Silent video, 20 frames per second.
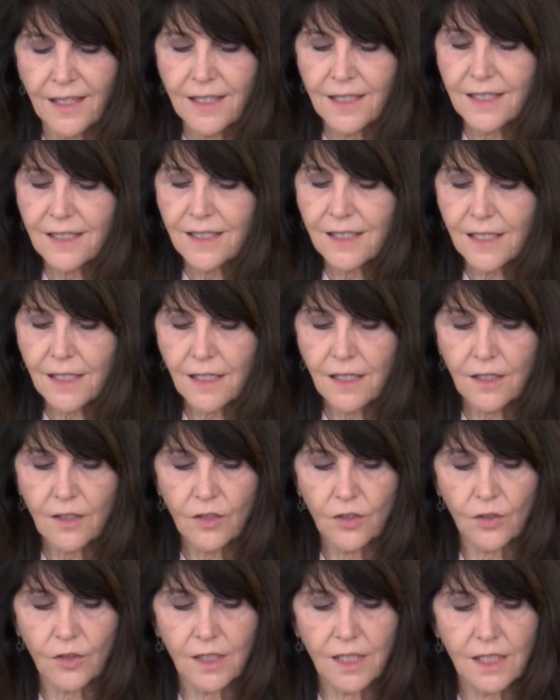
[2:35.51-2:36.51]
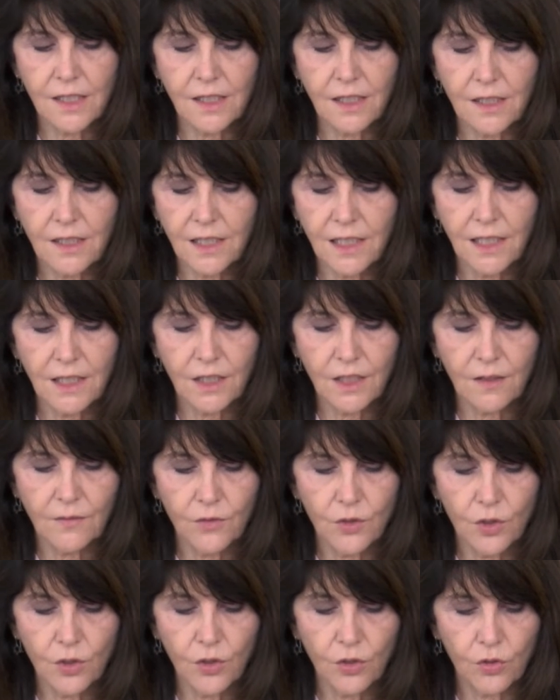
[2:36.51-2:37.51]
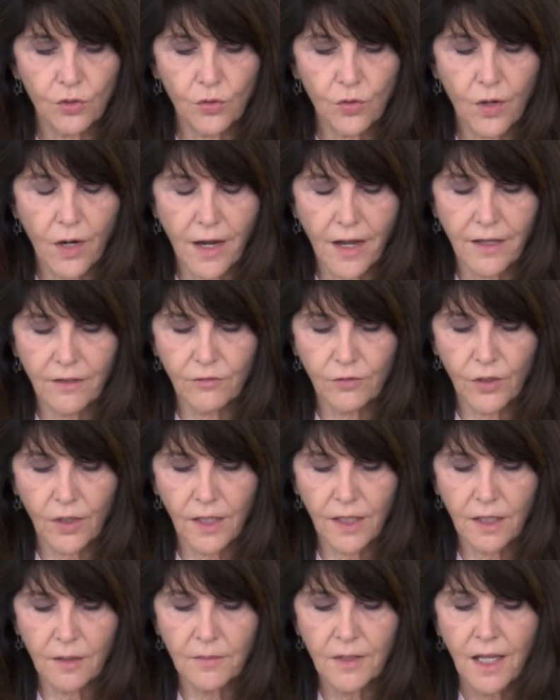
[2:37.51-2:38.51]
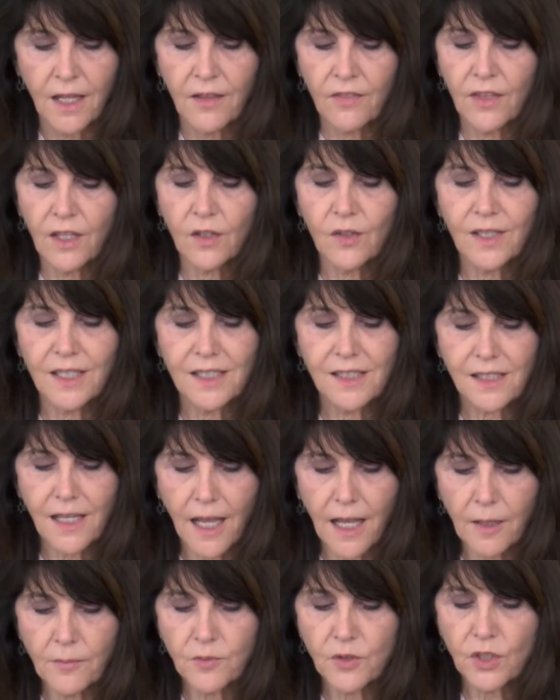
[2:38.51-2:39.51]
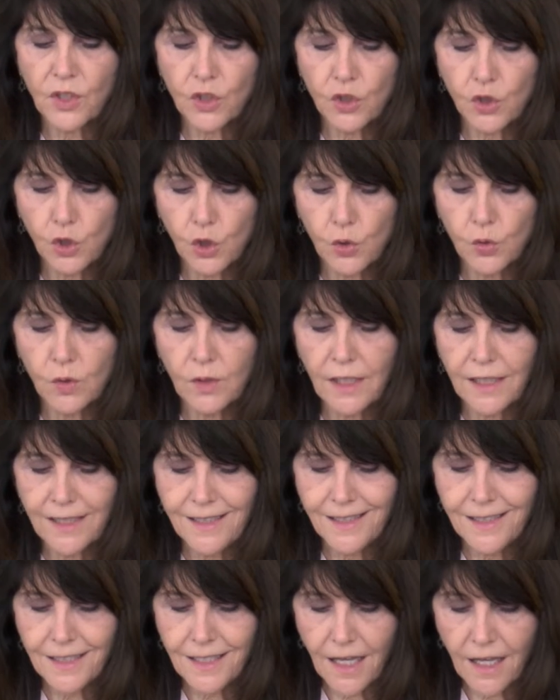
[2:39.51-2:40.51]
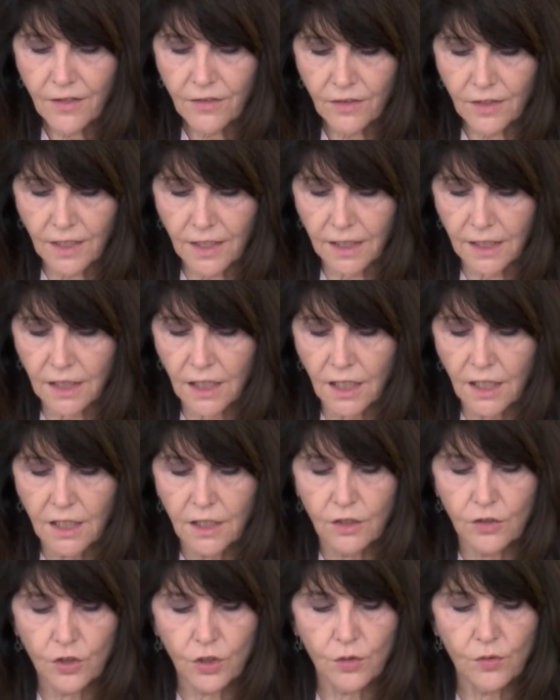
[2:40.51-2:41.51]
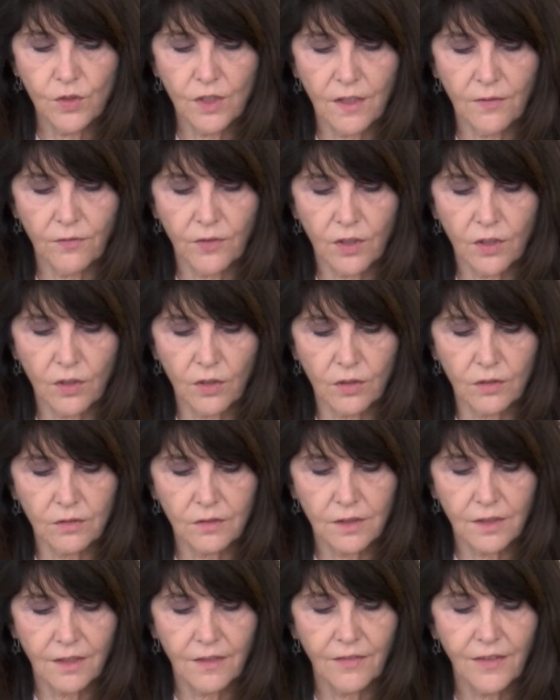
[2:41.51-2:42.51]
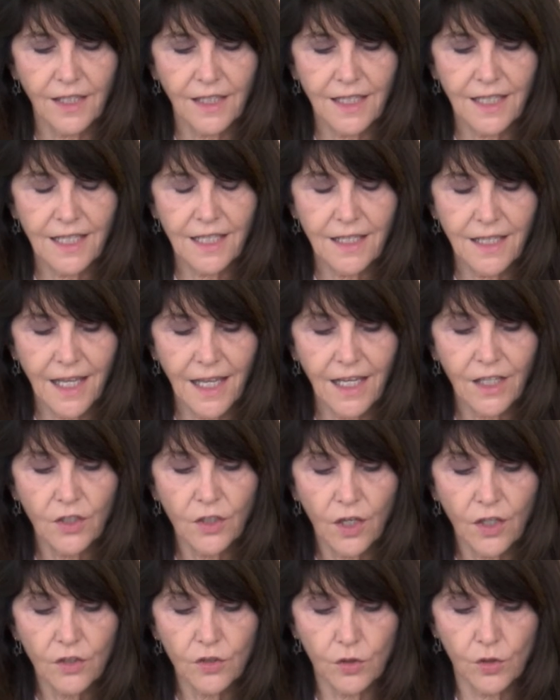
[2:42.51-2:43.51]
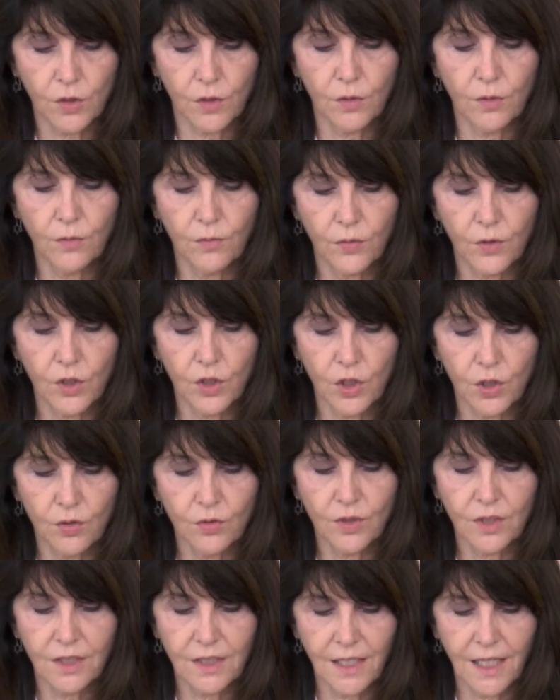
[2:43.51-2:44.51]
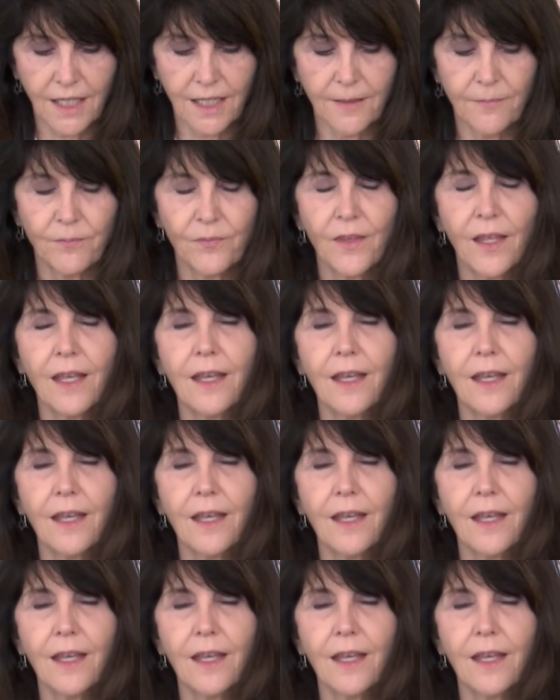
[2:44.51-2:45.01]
His ear is attentive to your cry for help. There is absolutely nothing too difficult that he cannot do for you today.